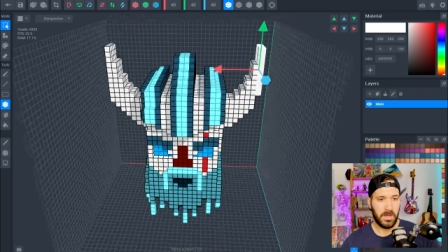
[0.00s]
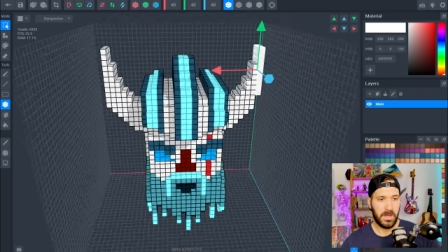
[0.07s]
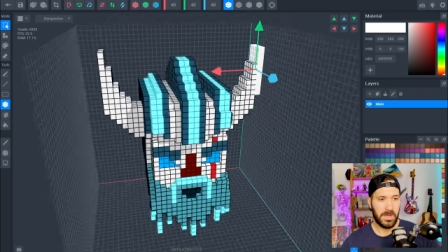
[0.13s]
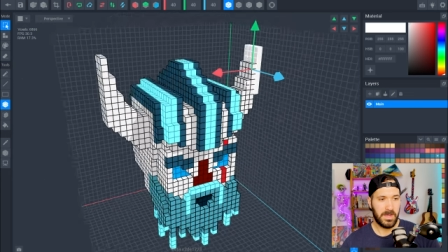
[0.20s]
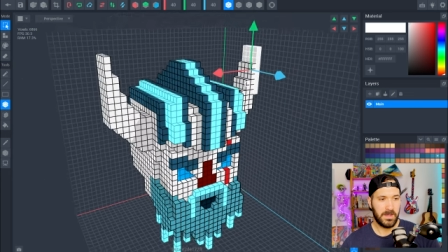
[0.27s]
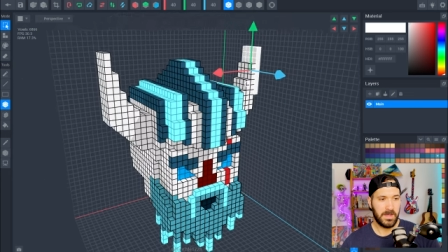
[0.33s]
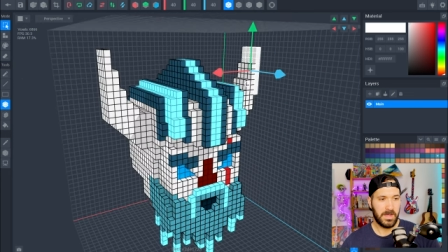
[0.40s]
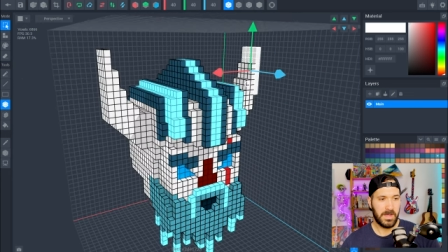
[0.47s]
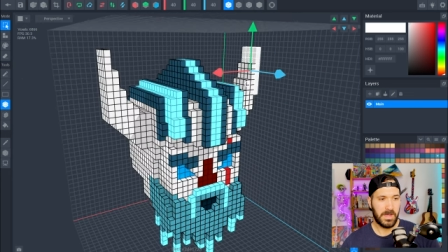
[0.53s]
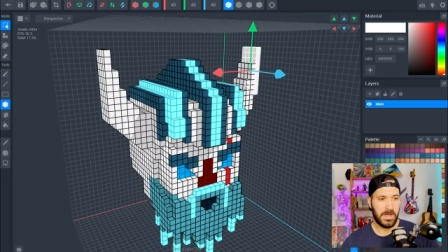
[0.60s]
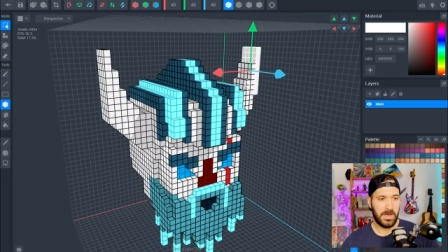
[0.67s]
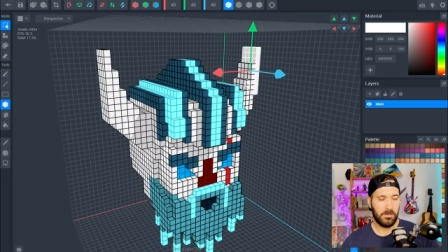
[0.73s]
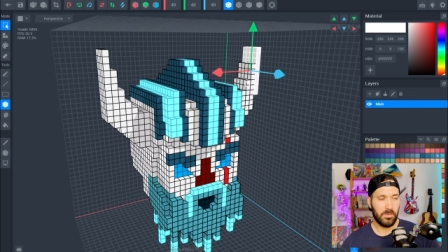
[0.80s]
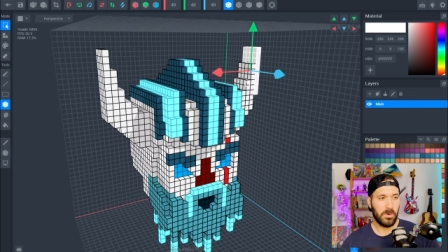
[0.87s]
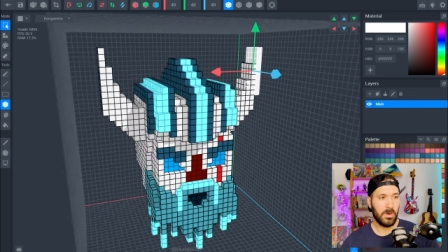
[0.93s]
And
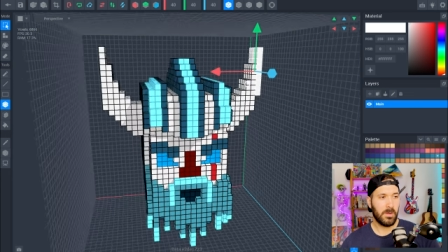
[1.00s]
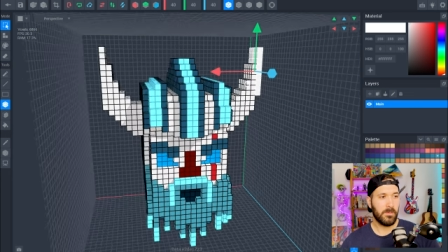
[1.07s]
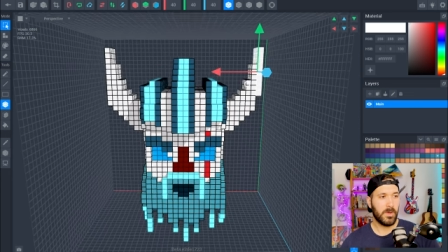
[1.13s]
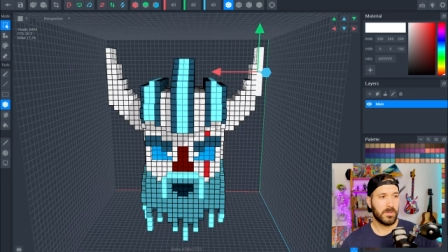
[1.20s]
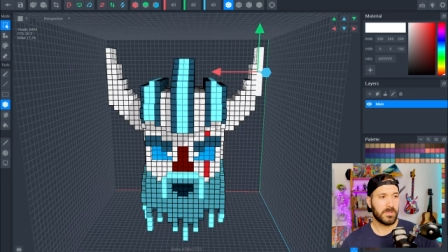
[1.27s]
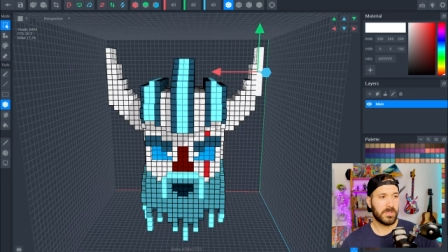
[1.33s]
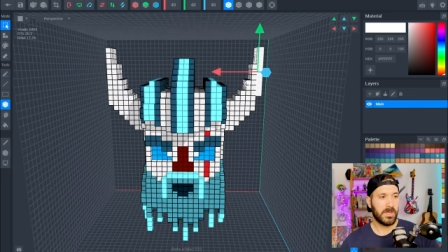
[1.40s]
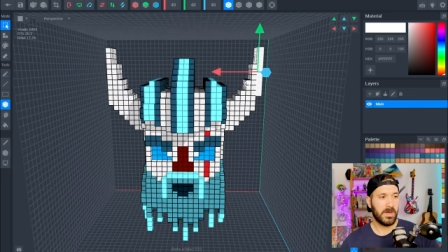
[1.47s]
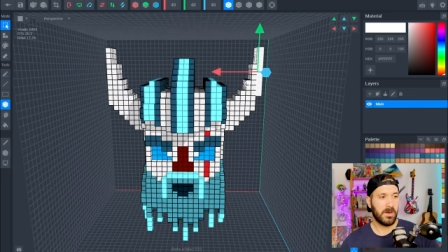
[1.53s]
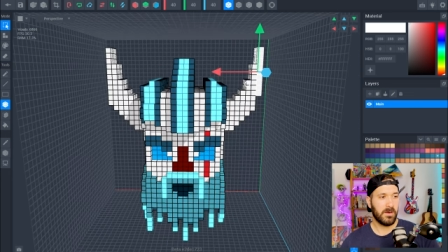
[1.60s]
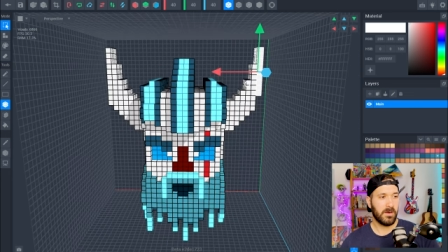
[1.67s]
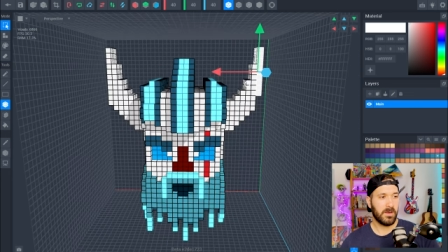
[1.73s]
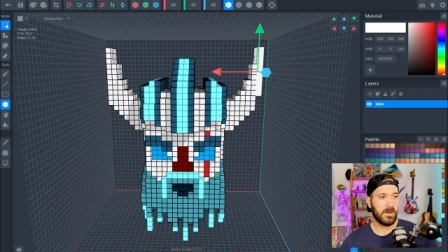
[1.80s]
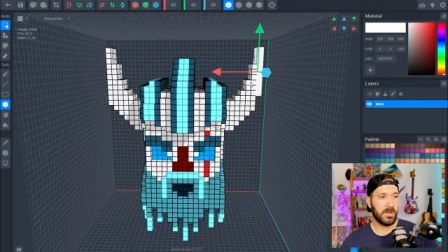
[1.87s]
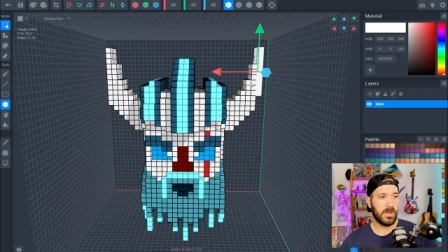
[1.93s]
then we're almost
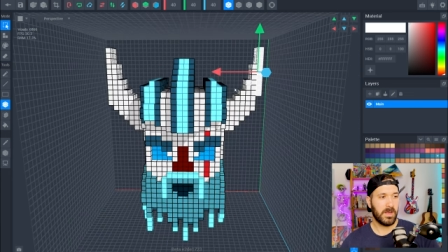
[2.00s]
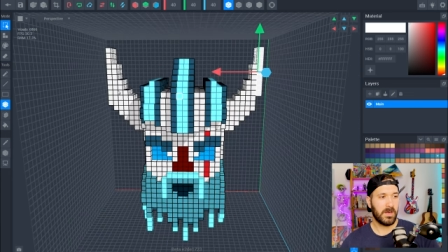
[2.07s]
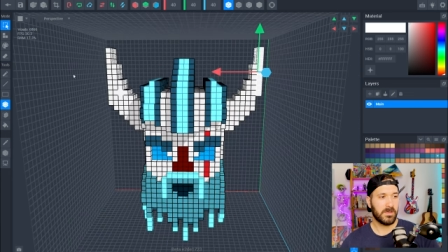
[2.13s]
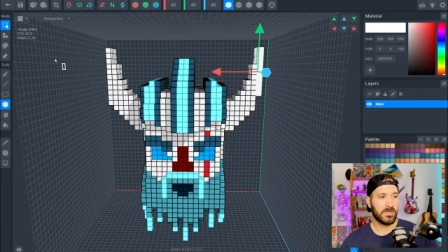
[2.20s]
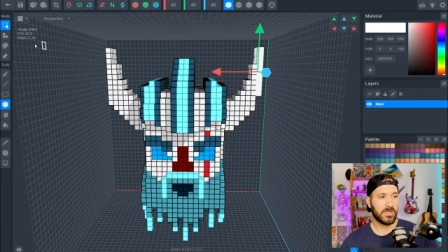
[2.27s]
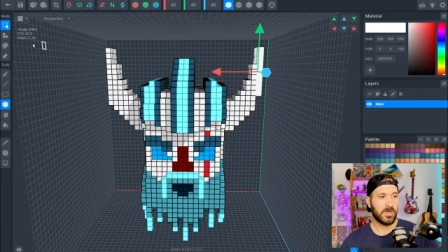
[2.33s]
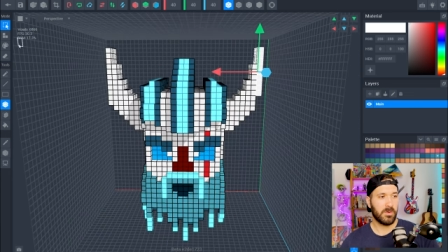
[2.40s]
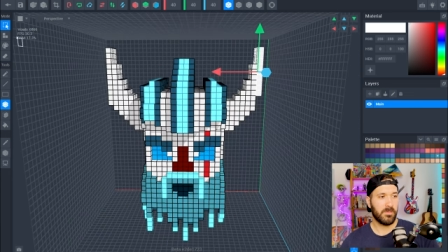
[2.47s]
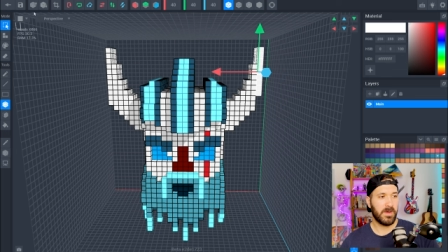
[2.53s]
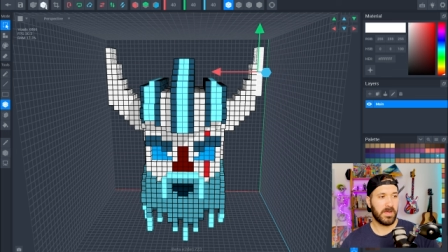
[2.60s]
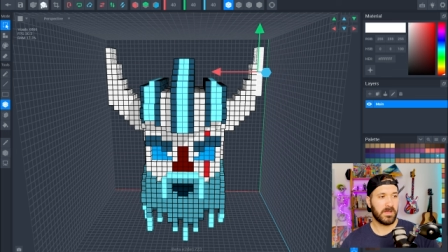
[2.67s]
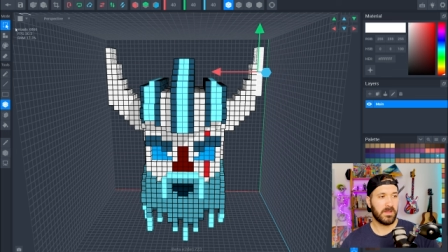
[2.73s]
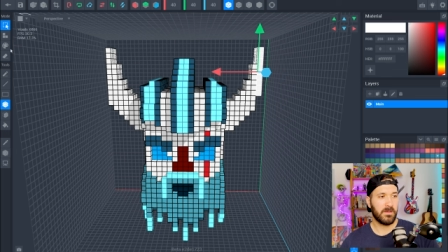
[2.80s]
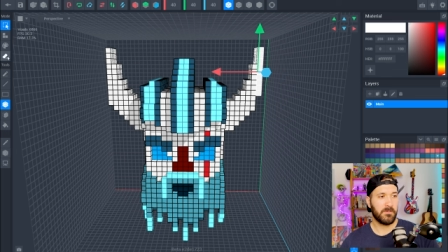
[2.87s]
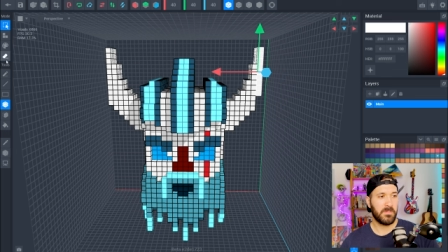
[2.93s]
there. Again, I'll just go
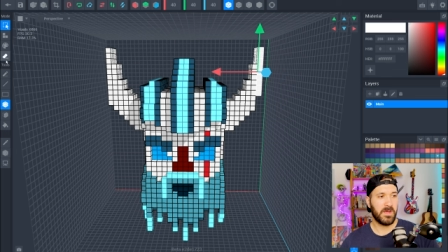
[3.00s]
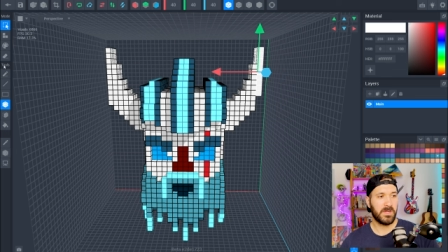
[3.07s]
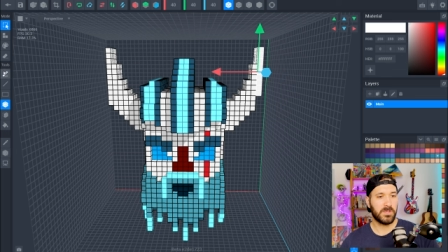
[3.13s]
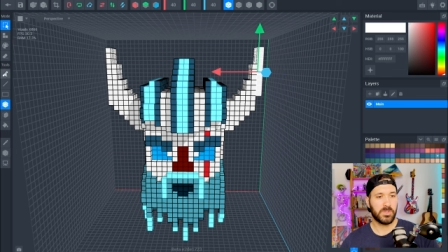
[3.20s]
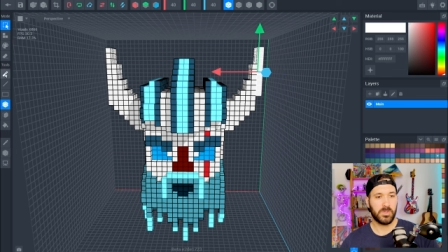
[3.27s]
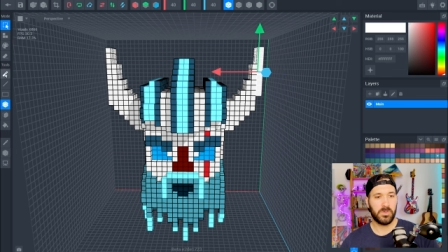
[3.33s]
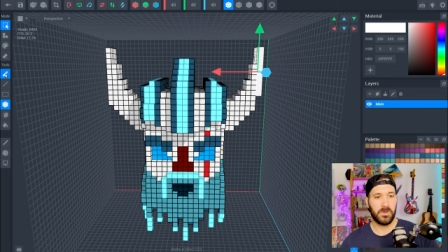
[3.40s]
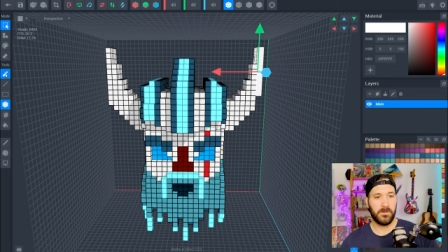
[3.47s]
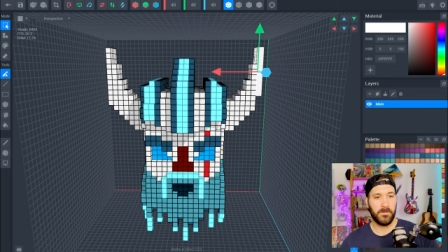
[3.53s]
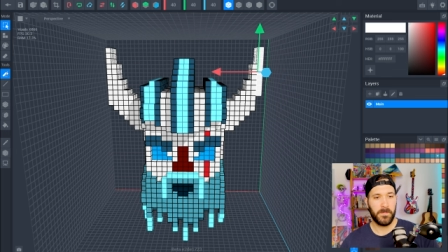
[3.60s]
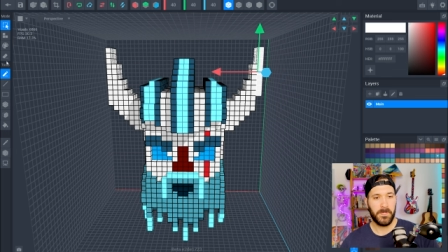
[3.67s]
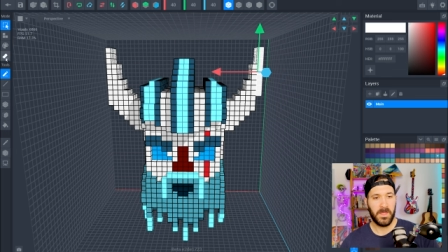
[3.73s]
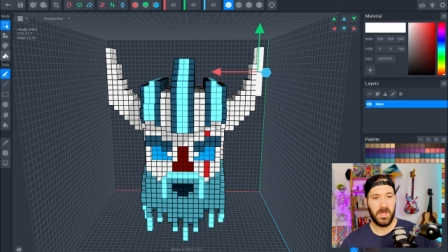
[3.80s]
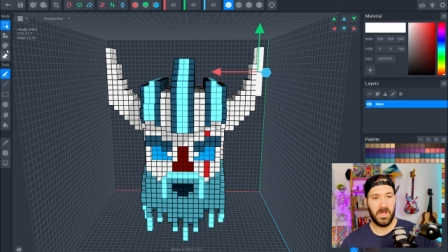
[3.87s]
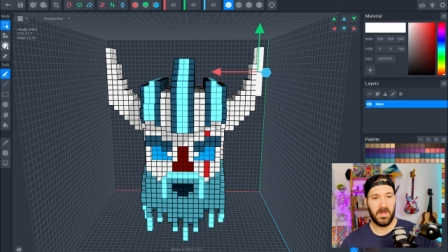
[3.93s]
back to the pen tool
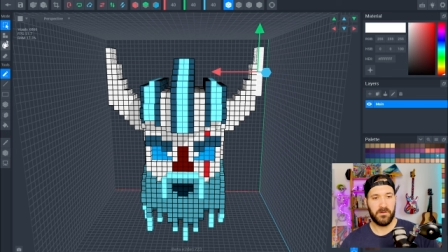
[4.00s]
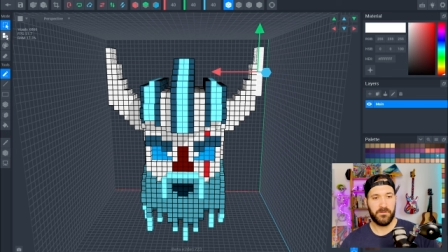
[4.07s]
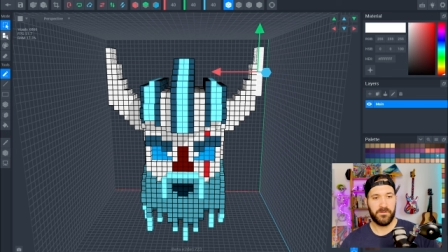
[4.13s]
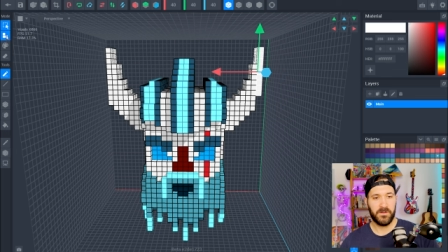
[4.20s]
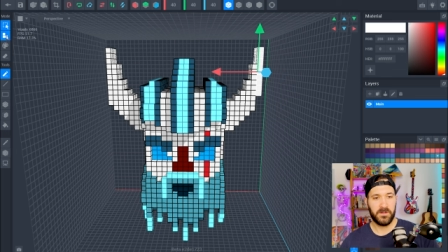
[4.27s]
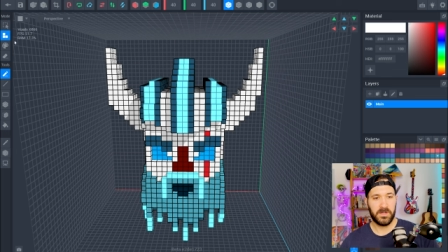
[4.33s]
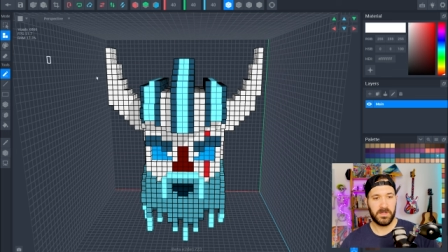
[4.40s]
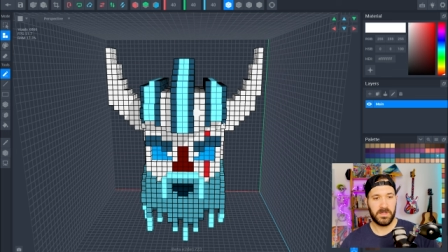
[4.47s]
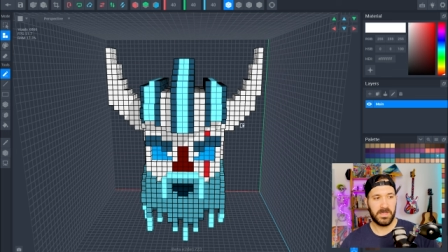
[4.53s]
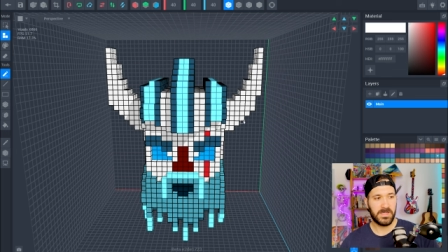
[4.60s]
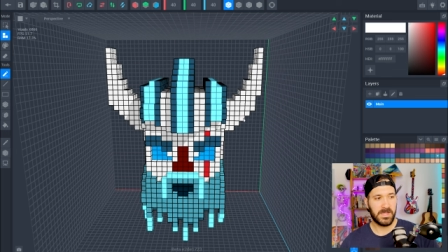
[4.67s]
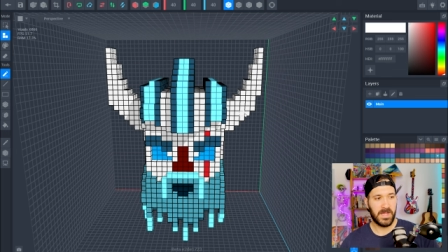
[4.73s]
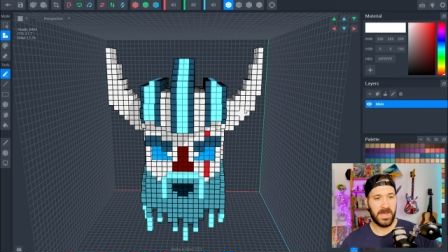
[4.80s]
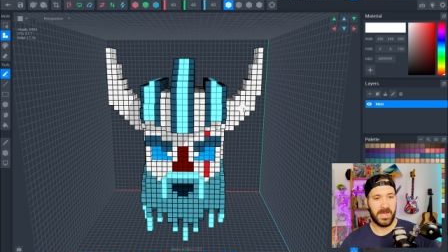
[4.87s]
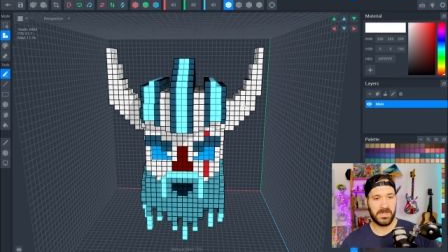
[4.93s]
and fill in these
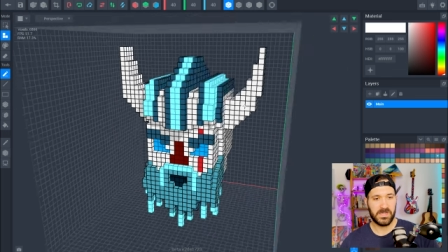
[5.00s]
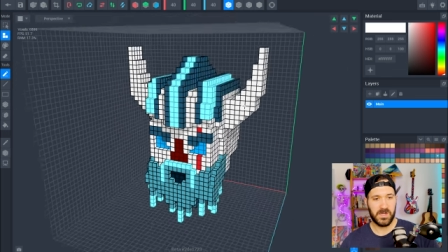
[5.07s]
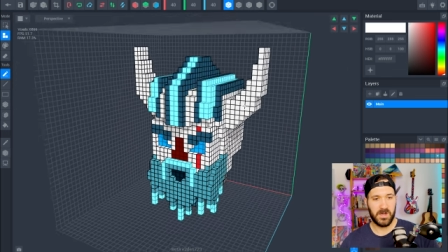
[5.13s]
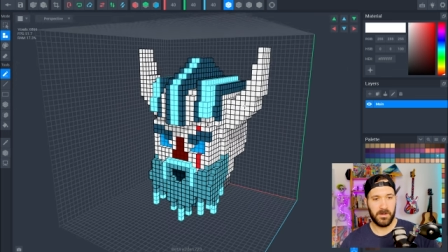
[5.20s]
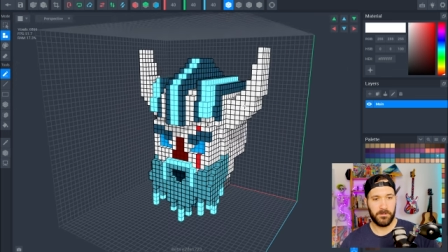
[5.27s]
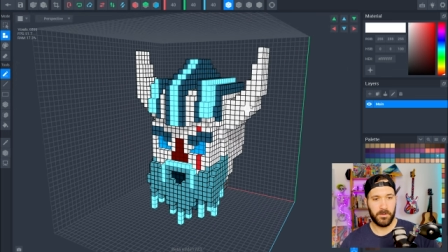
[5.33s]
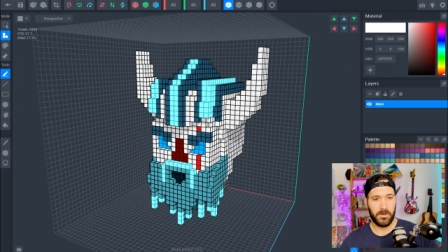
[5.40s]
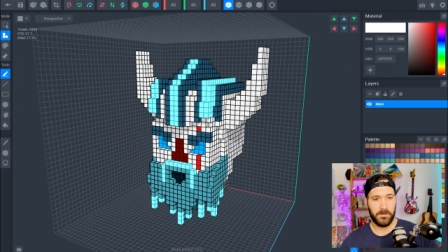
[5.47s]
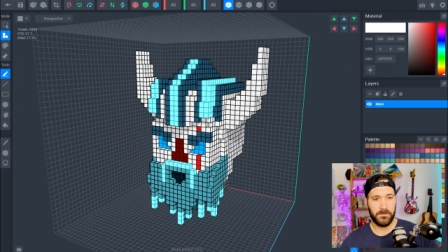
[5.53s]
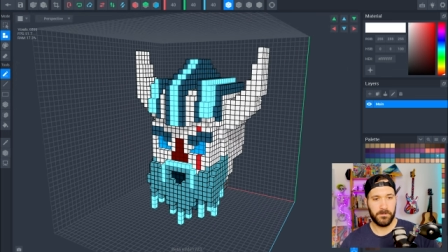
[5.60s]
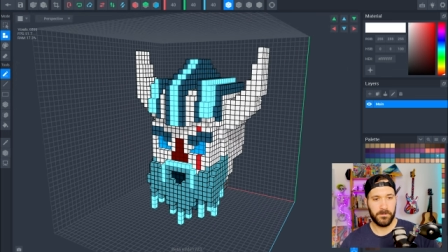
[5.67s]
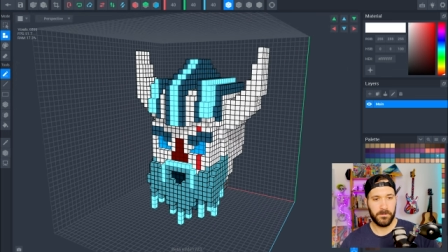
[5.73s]
last couple.